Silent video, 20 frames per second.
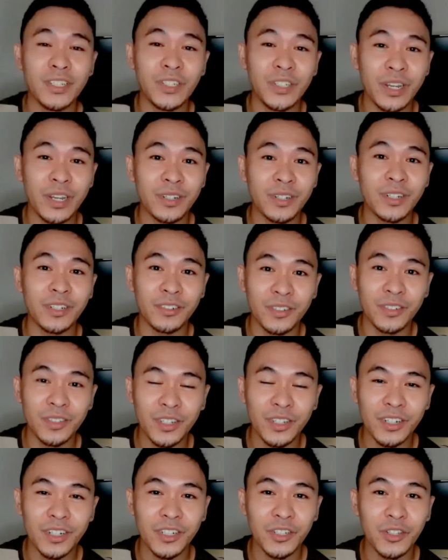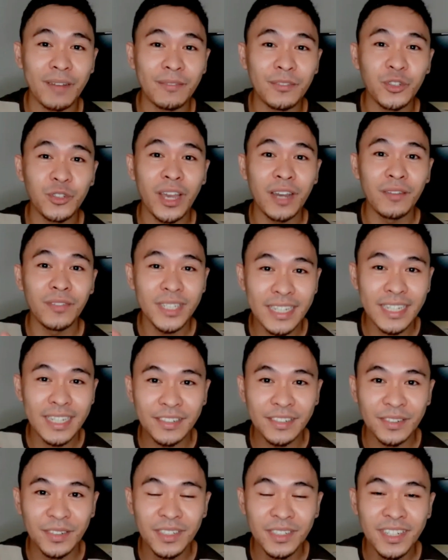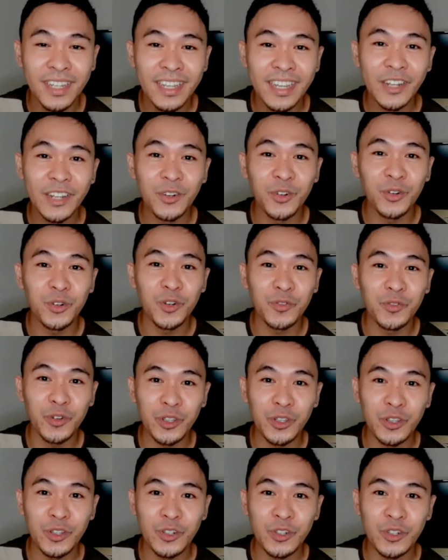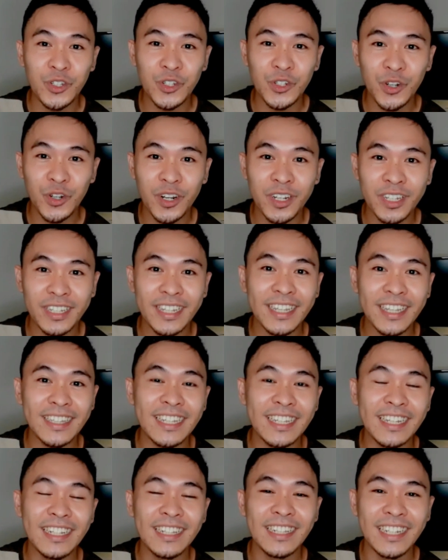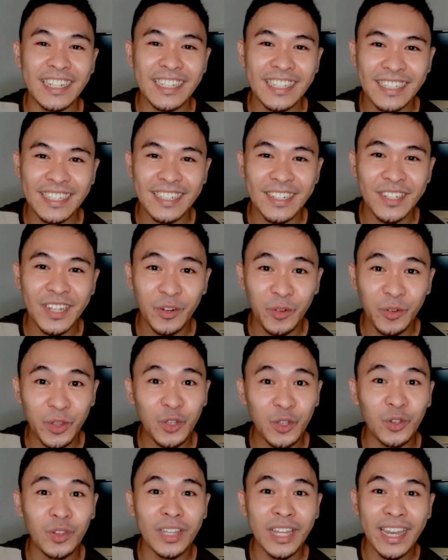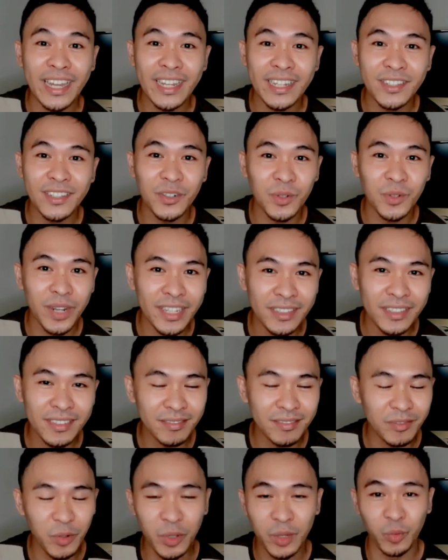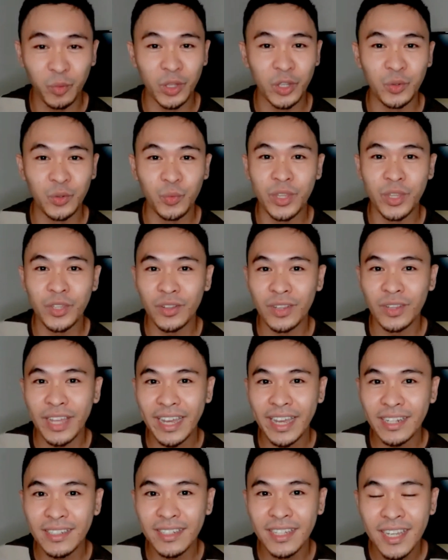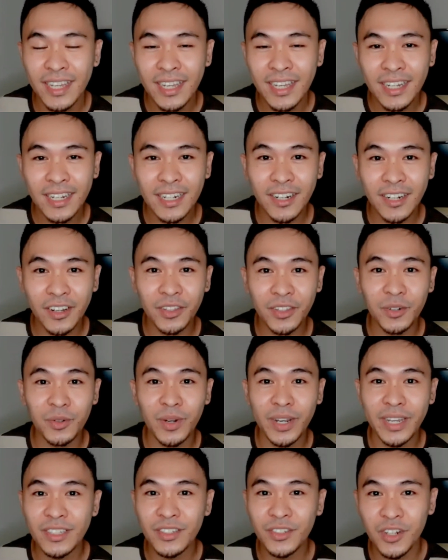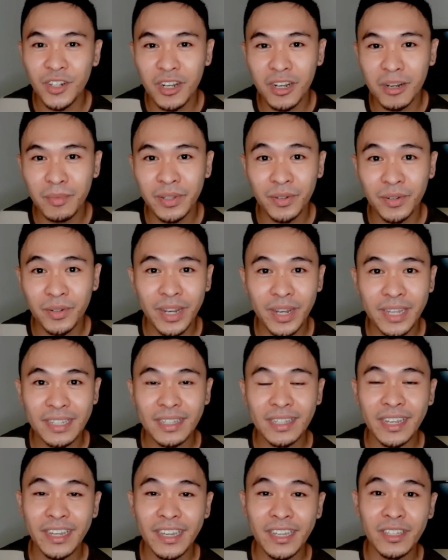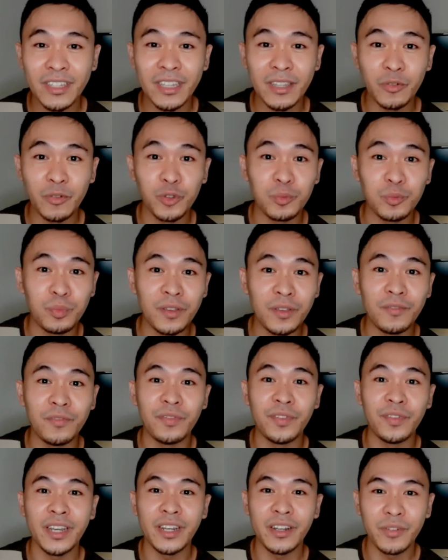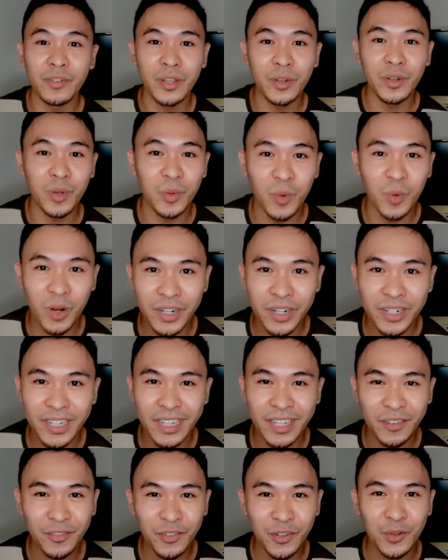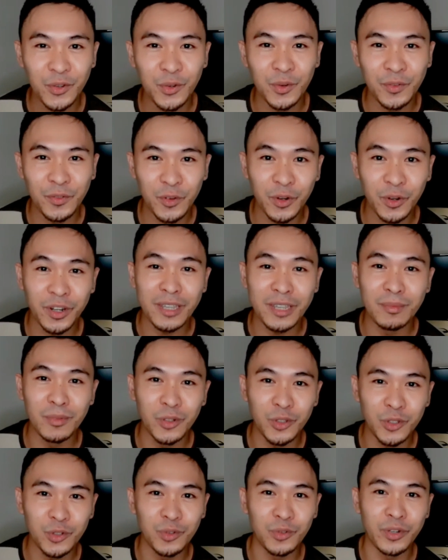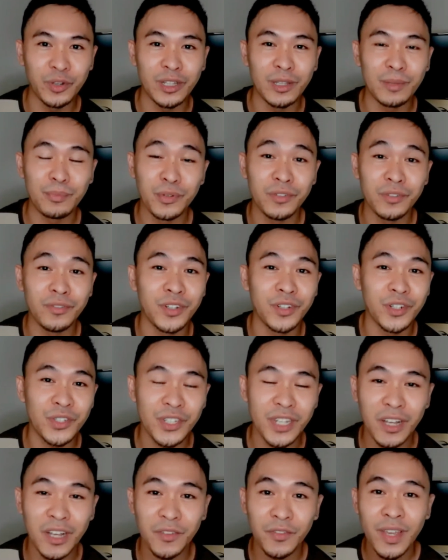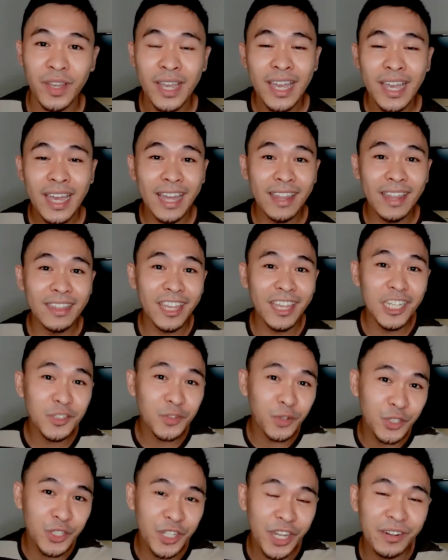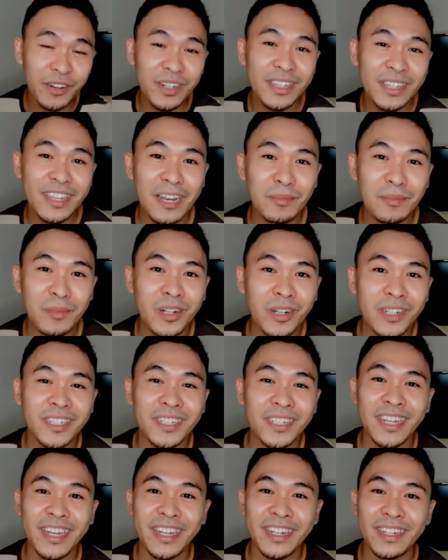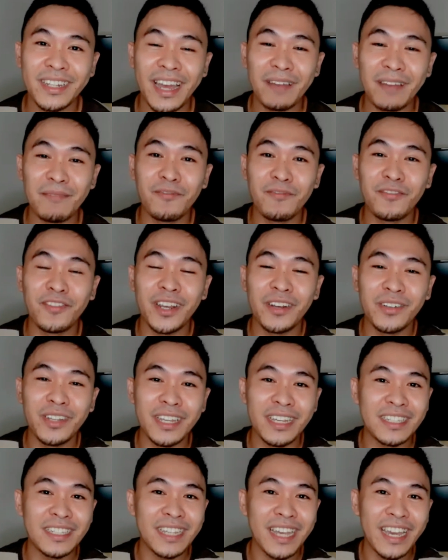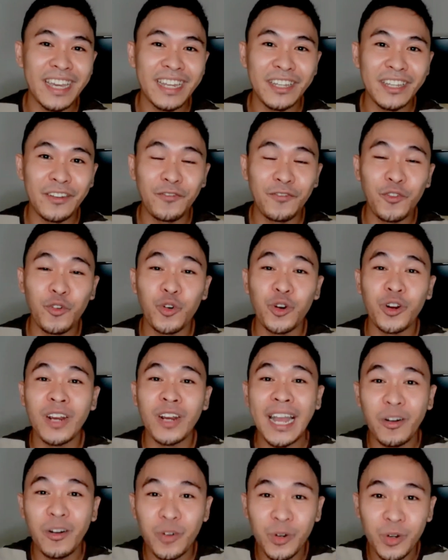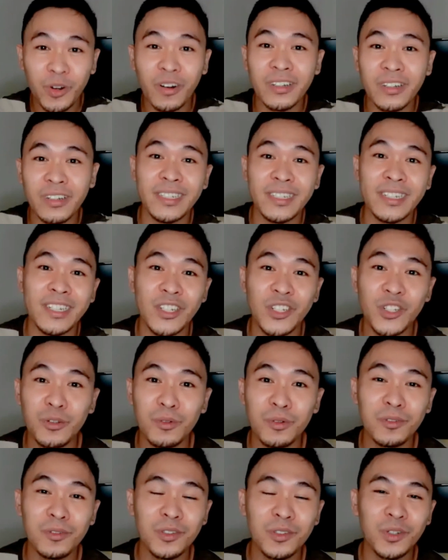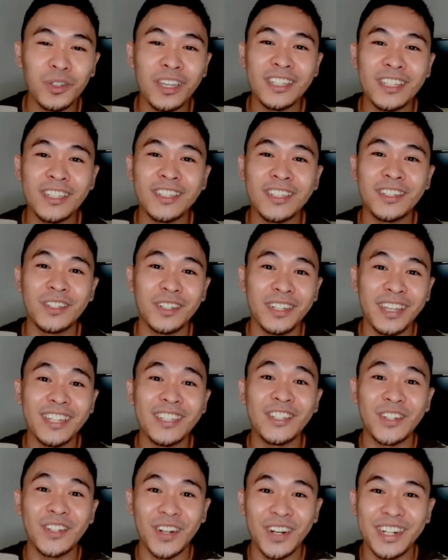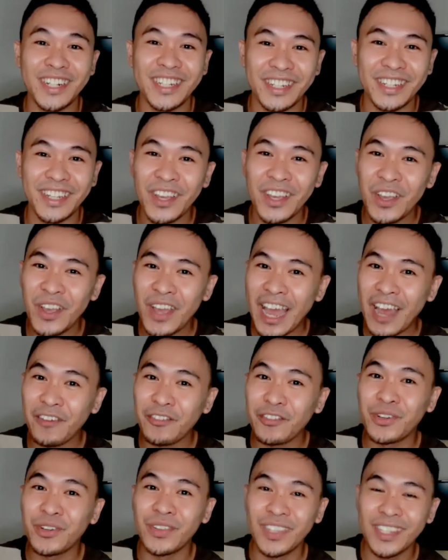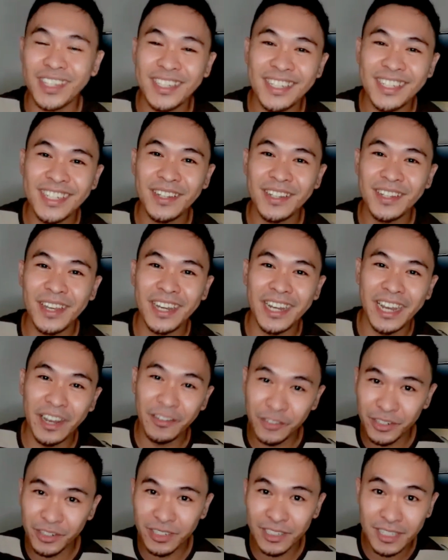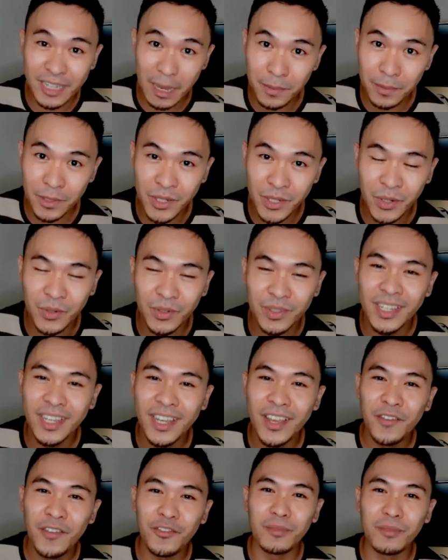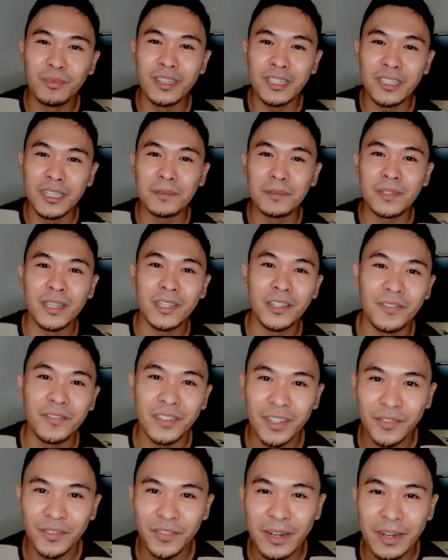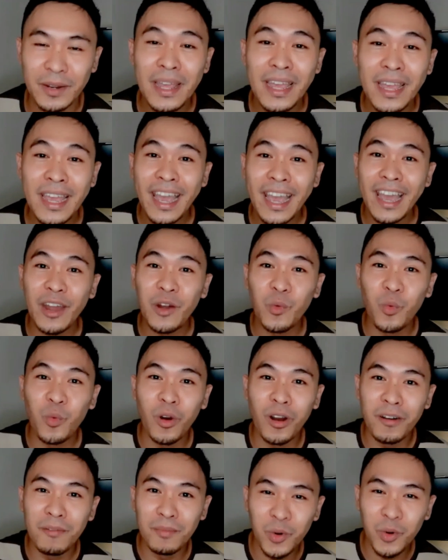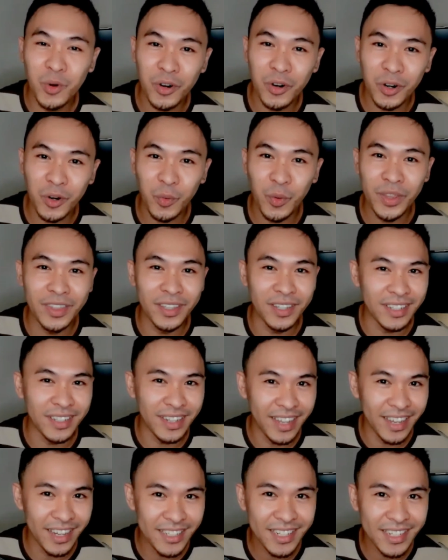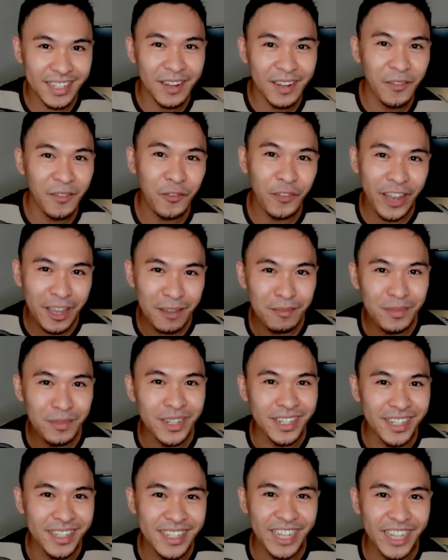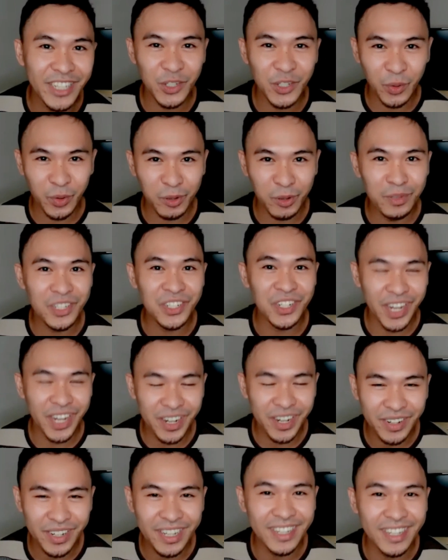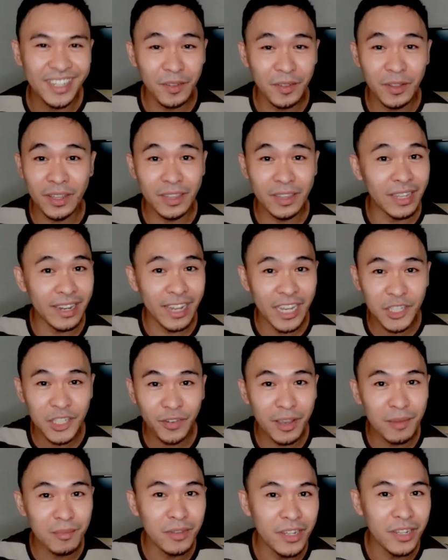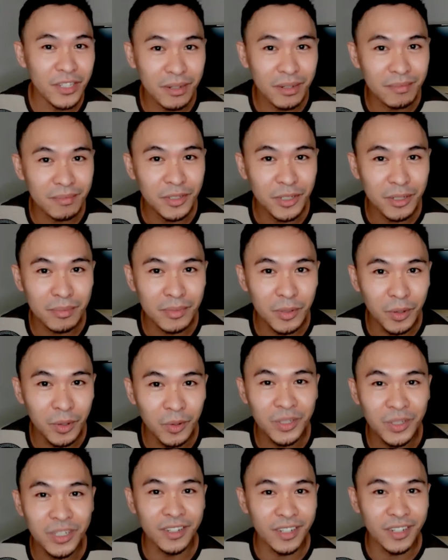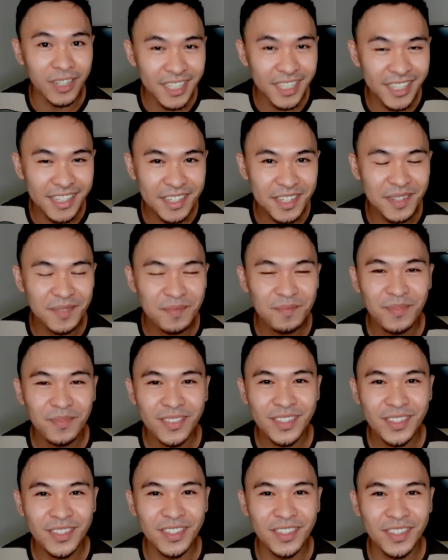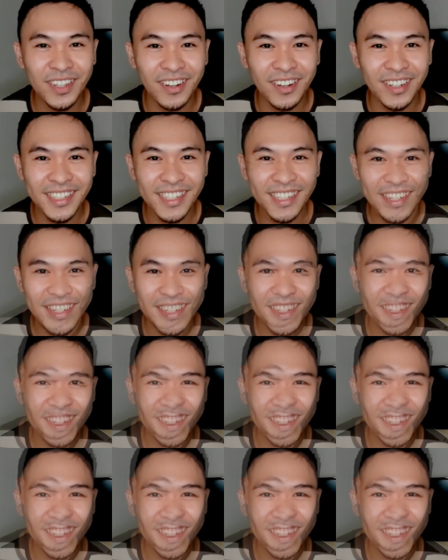shared earlier, you have to have a skill in order for you to start getting clients. And when you land the right, when you land on the right job and the right client, it would be very rewarding if you are able to really prove yourself. And thanks for sharing that, Marian. And I'm very excited for our audience to get started after this episode, from the tips that you've given, and what more with the next 5 minutes, as you will be sharing in the next 5 minutes some golden nuggets to the audience.